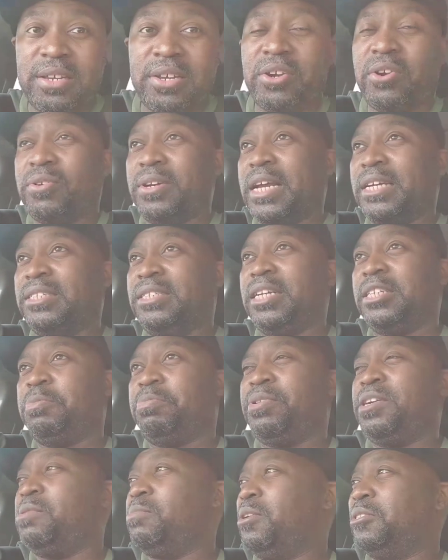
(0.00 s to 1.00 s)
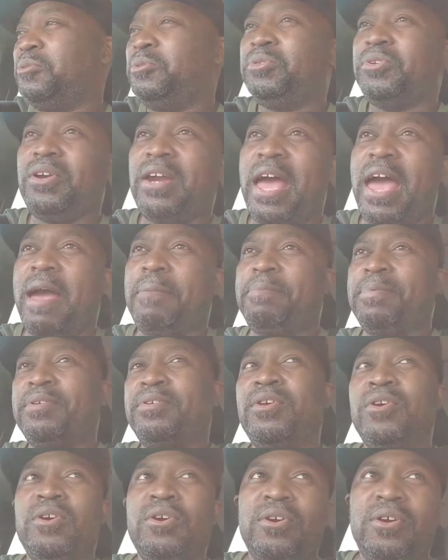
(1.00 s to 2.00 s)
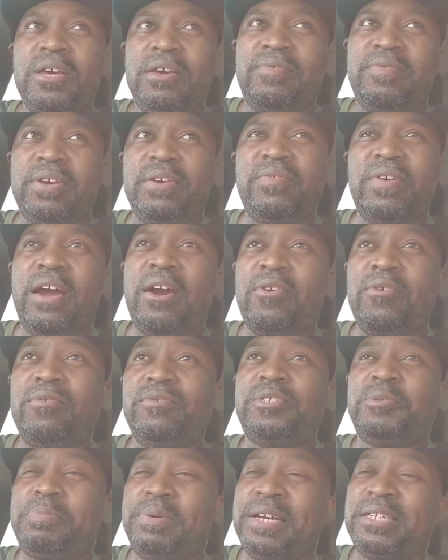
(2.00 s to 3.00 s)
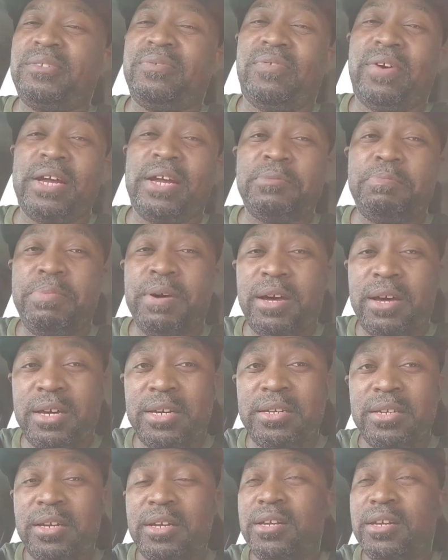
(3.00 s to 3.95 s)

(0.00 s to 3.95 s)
That's pretty much what's gonna happen if Errol Spence fights Bud